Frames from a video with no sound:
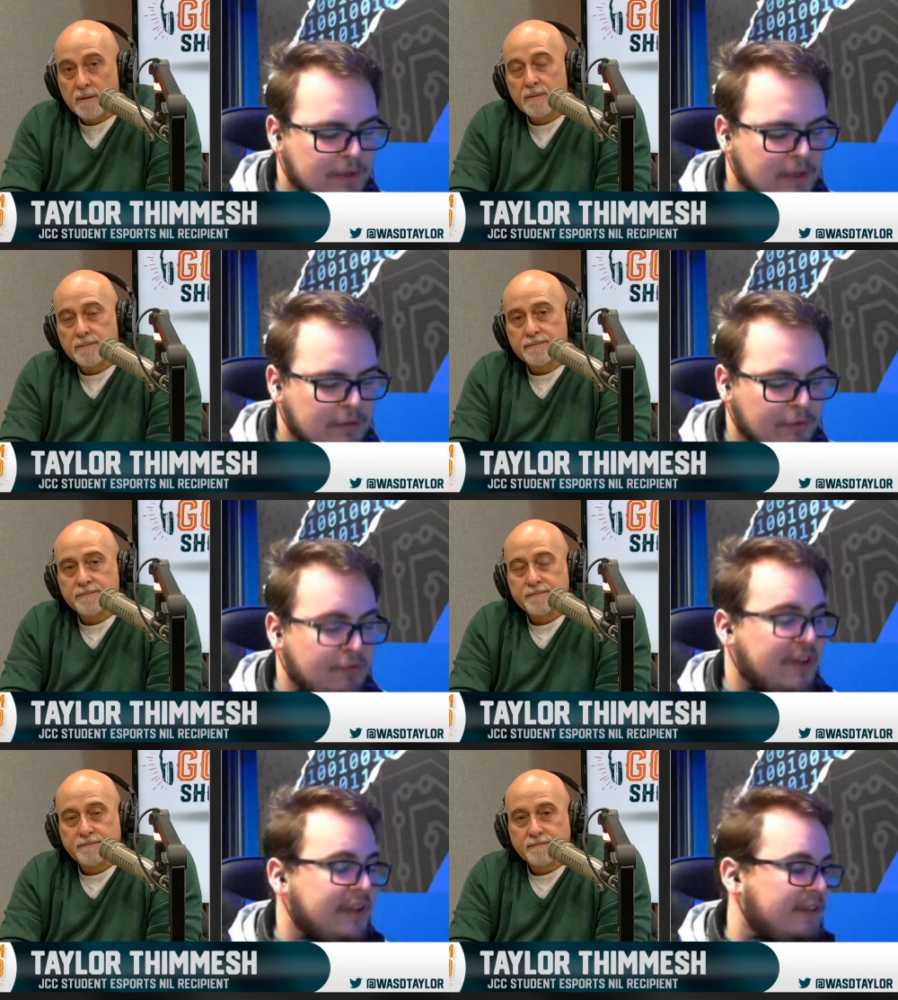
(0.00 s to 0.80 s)
Speaker 1: Uh,
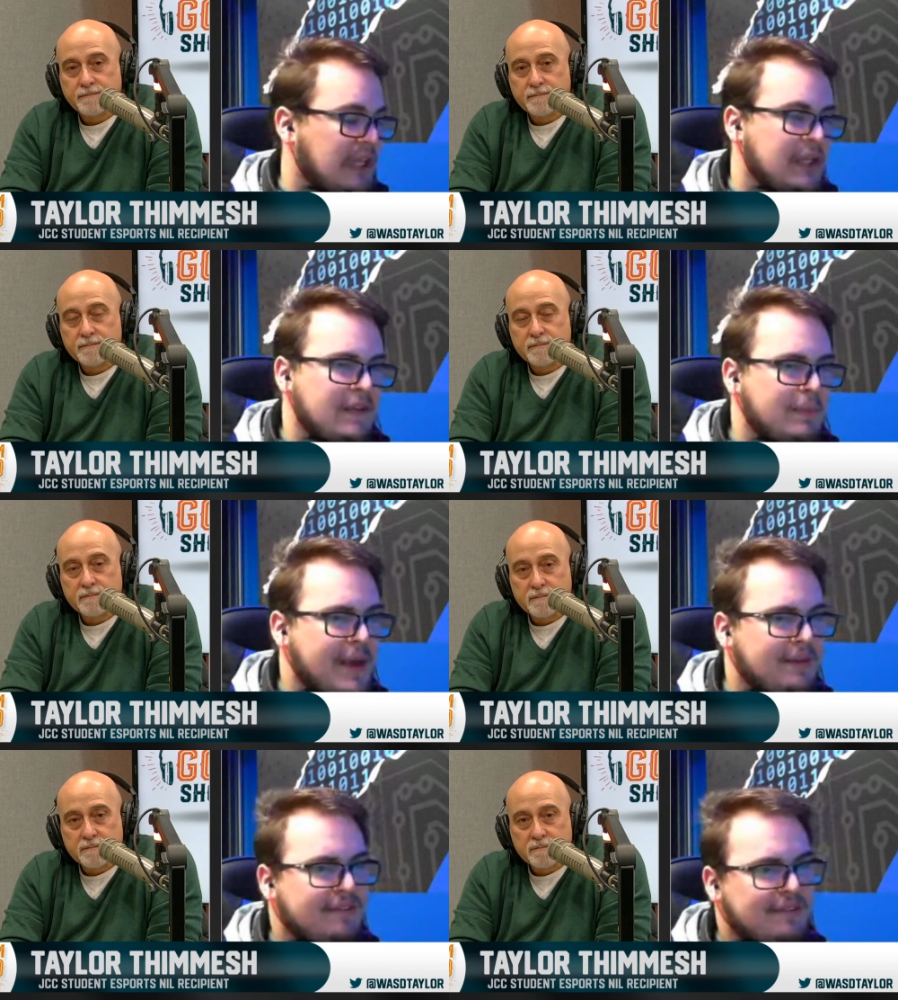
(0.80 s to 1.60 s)
routinely in
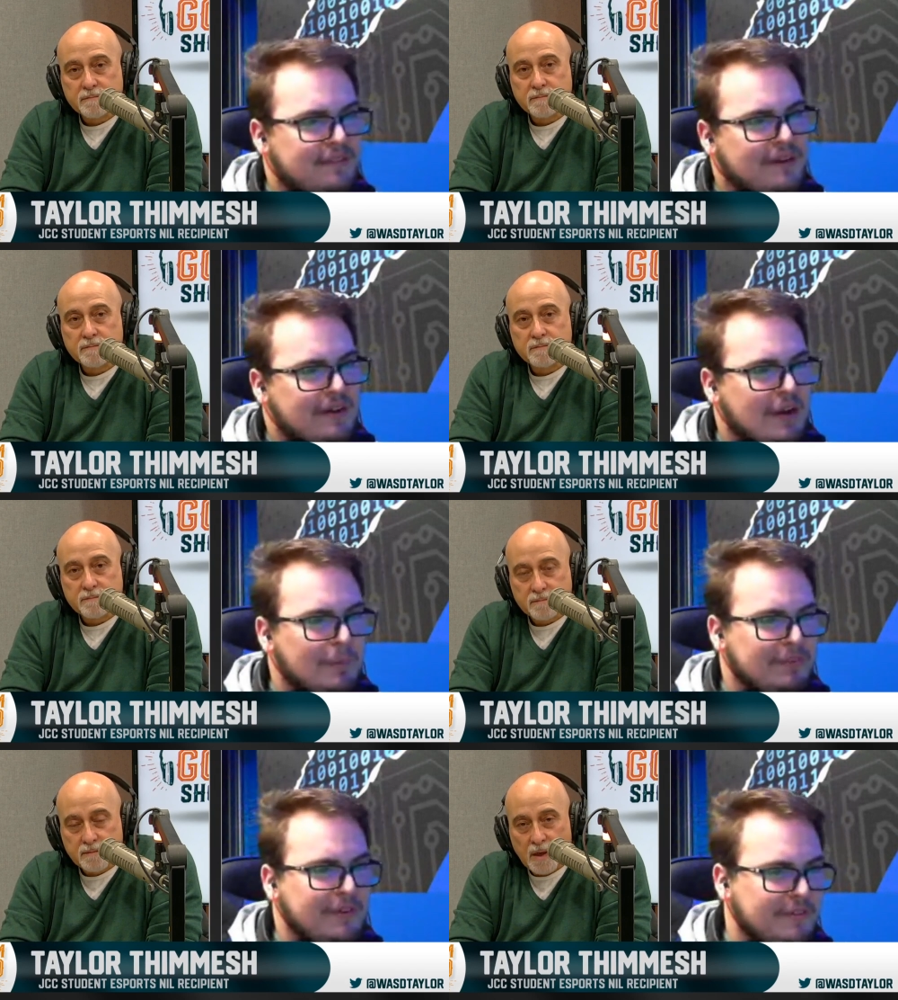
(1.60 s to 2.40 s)
the past uh,
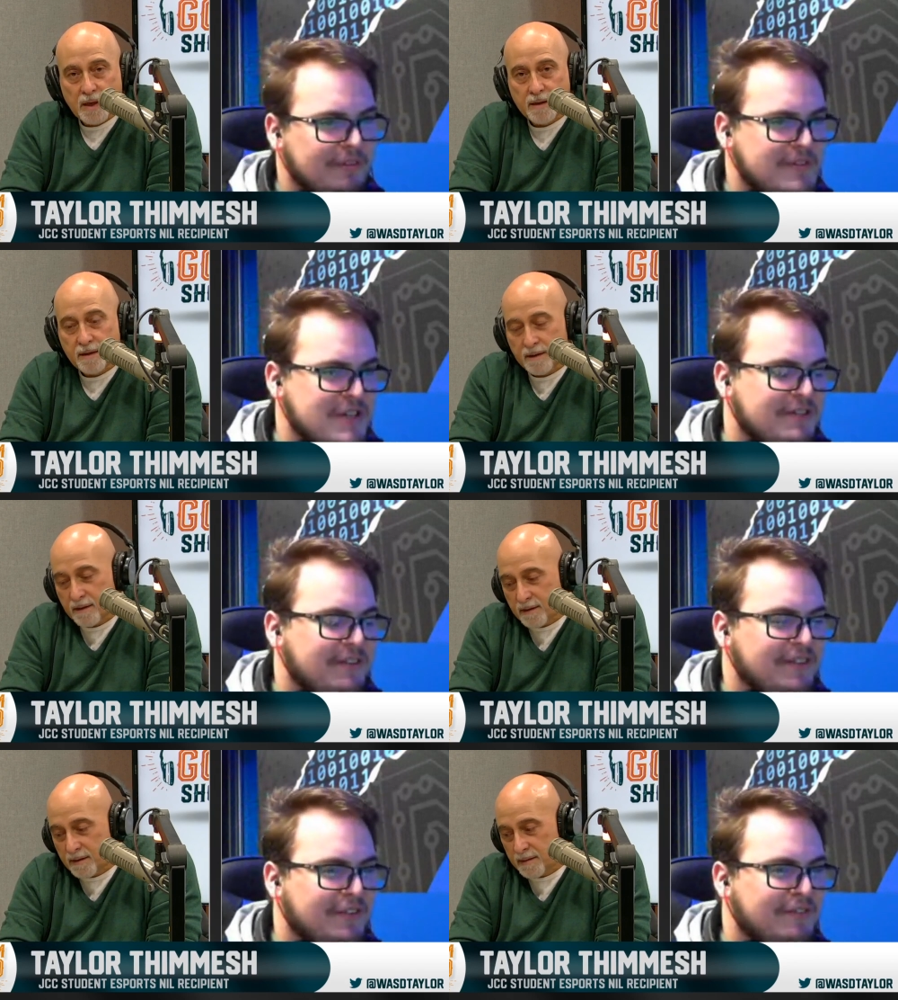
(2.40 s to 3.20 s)
couple seasons,
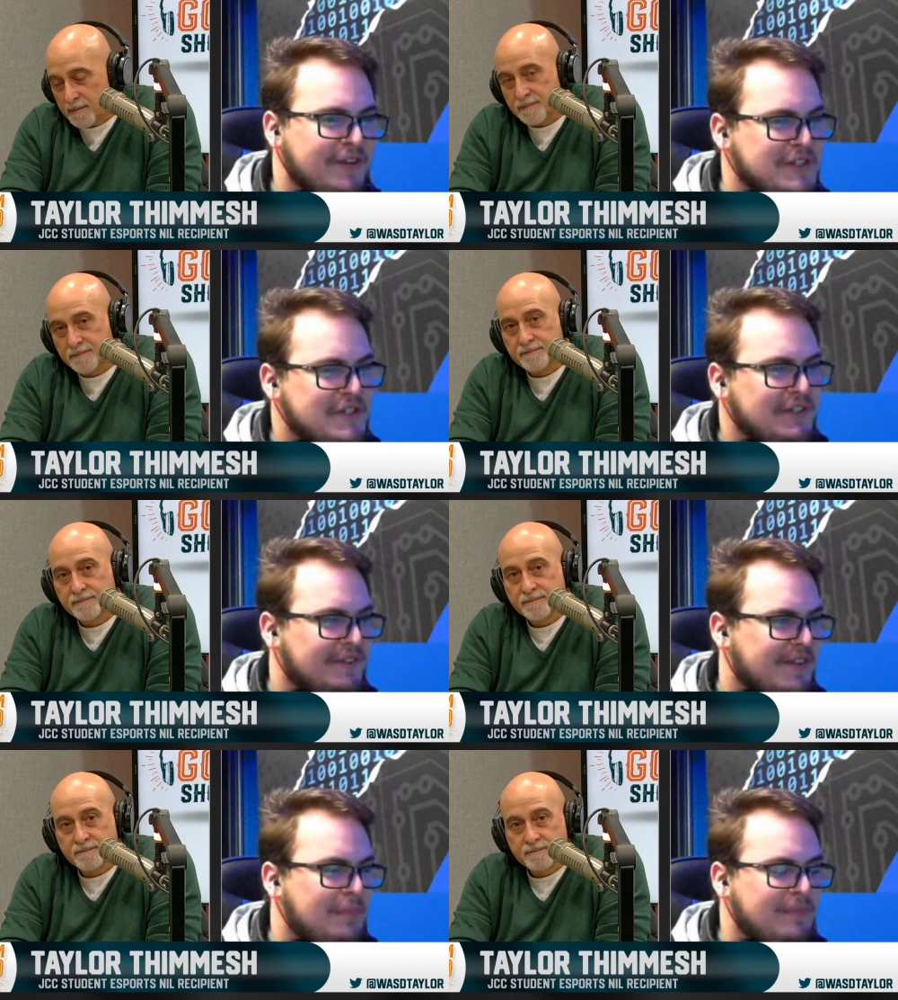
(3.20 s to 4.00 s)
JCC has finished
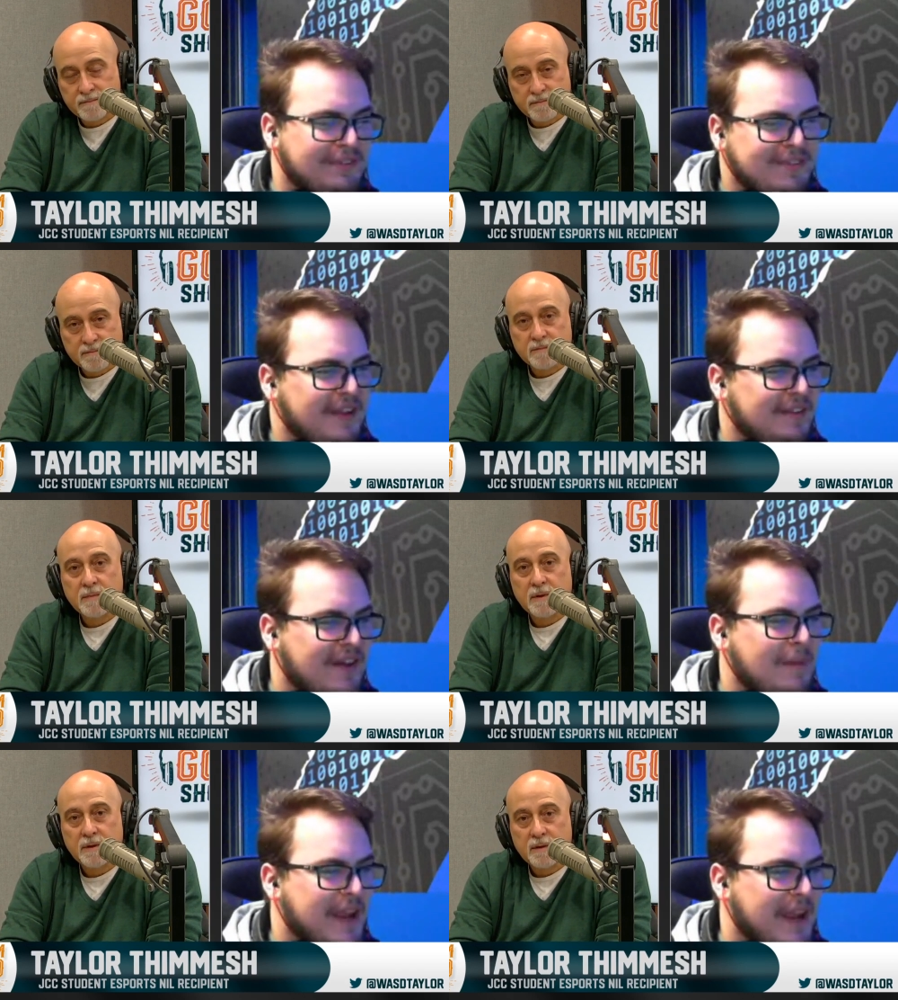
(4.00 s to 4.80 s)
in the top
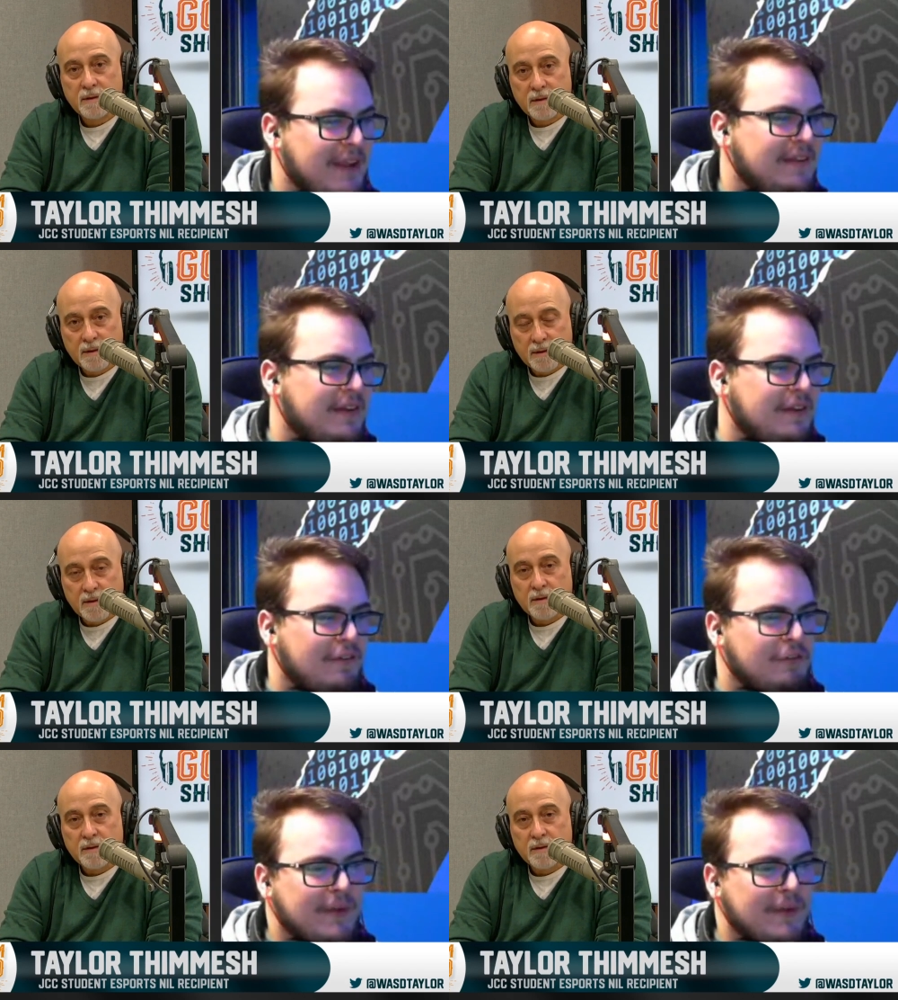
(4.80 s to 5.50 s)
16, top eight